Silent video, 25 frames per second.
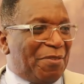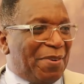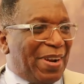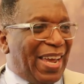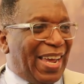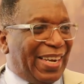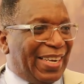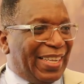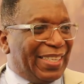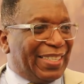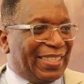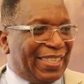
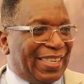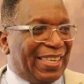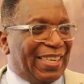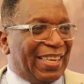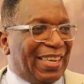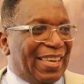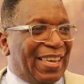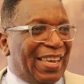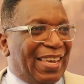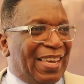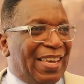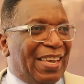reality
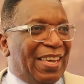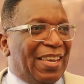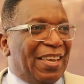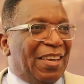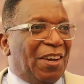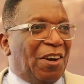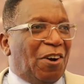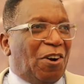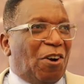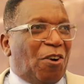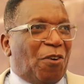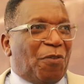
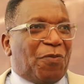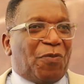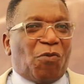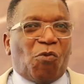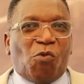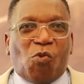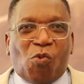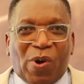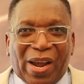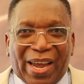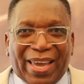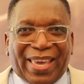of
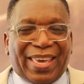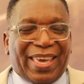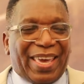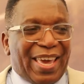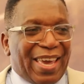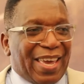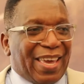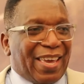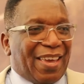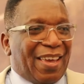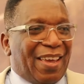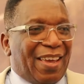
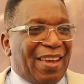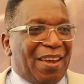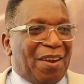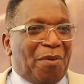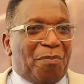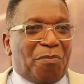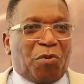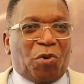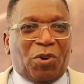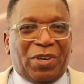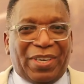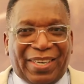working
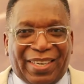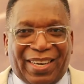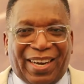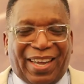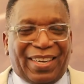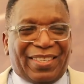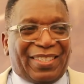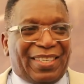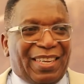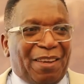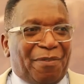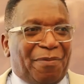
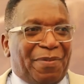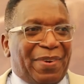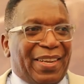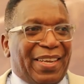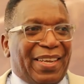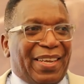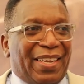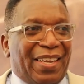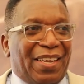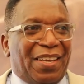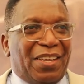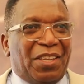
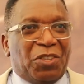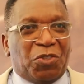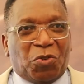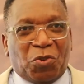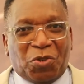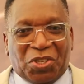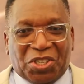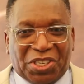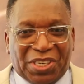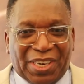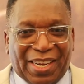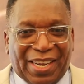productively to
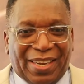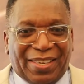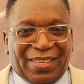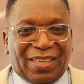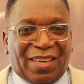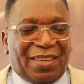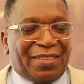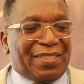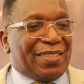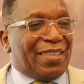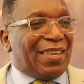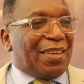change
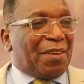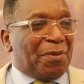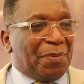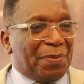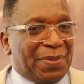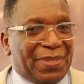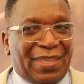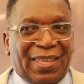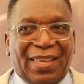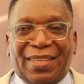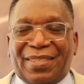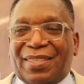our
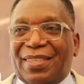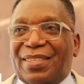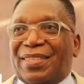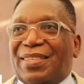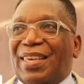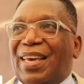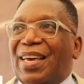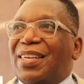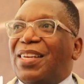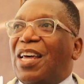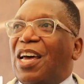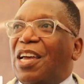circumstances
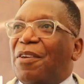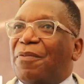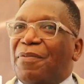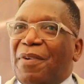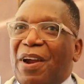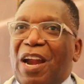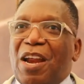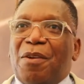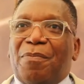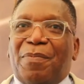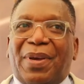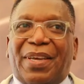and our
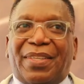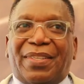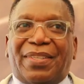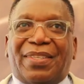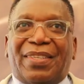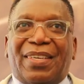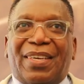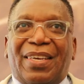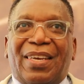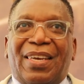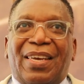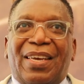
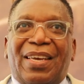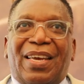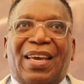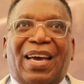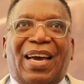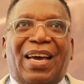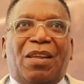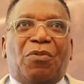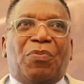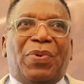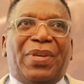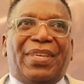environment.
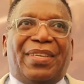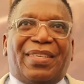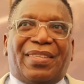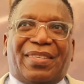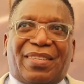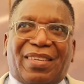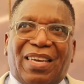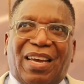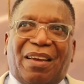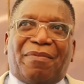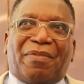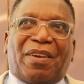And we
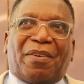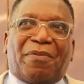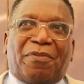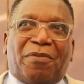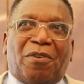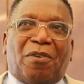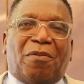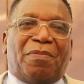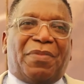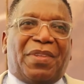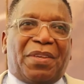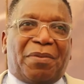discover
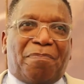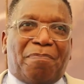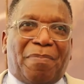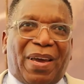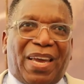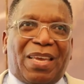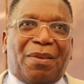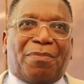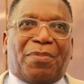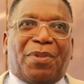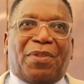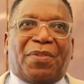from the
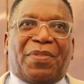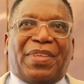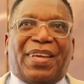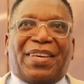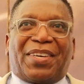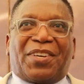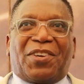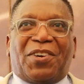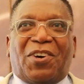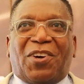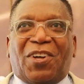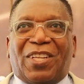Bible
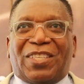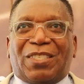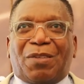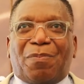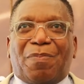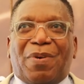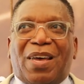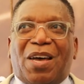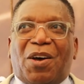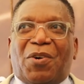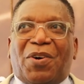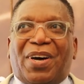that God's
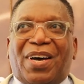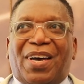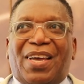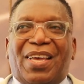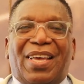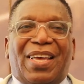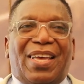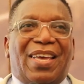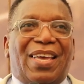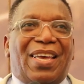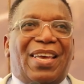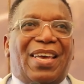power
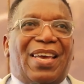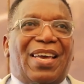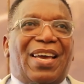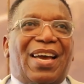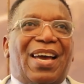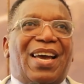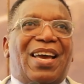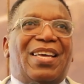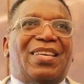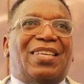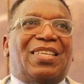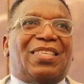
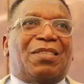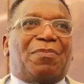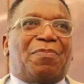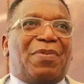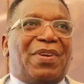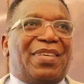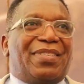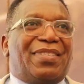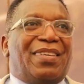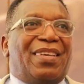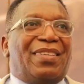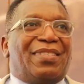and his
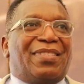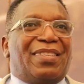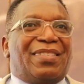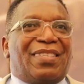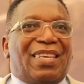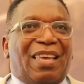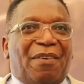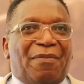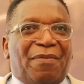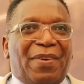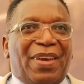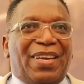presence is
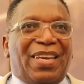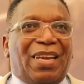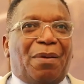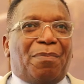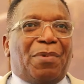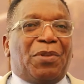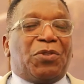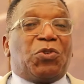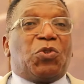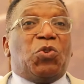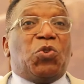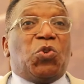
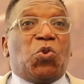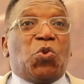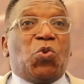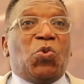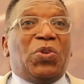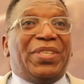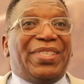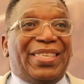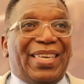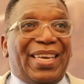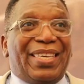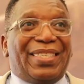available to
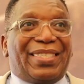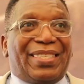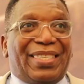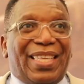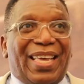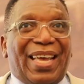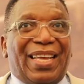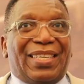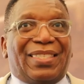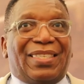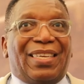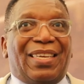do just
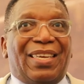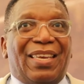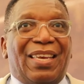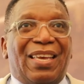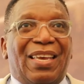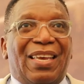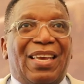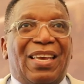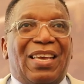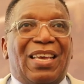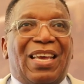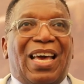that.
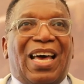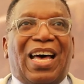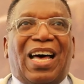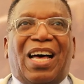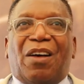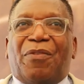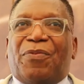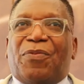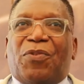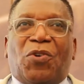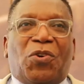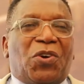
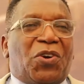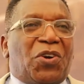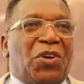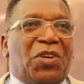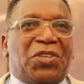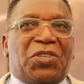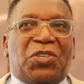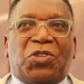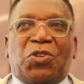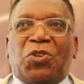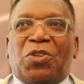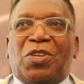Our
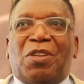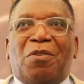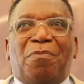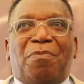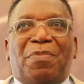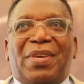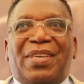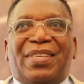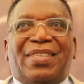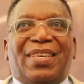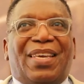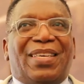focus shouldn't
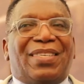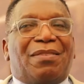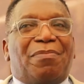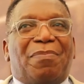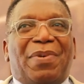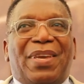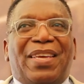be just